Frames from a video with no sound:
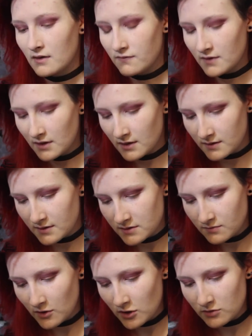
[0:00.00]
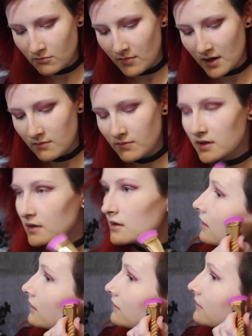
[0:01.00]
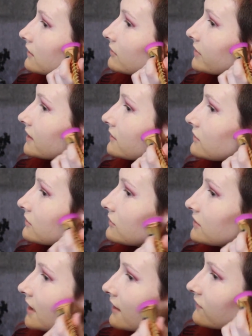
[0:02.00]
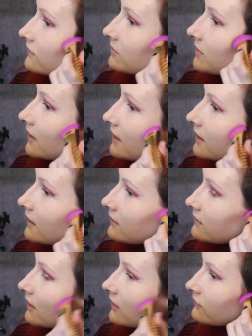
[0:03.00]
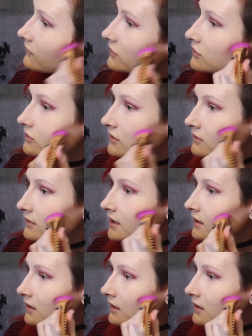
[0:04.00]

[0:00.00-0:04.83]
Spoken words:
I feel like this brush might be a little bit too dense, but I can't tell for sure right